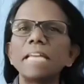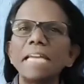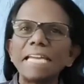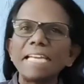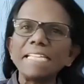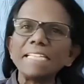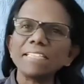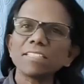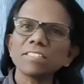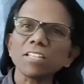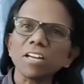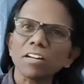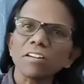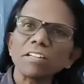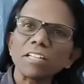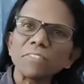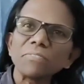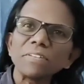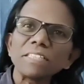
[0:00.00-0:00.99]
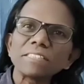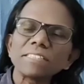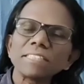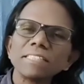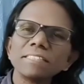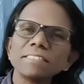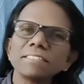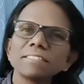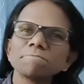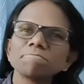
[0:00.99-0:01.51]
And third definition
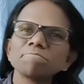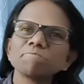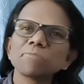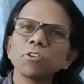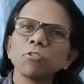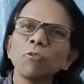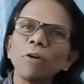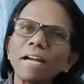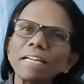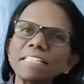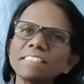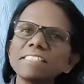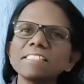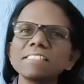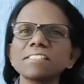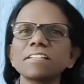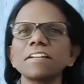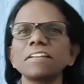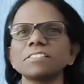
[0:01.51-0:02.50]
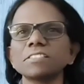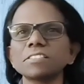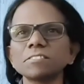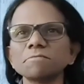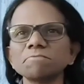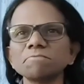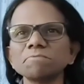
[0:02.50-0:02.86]
is, what is a sludge?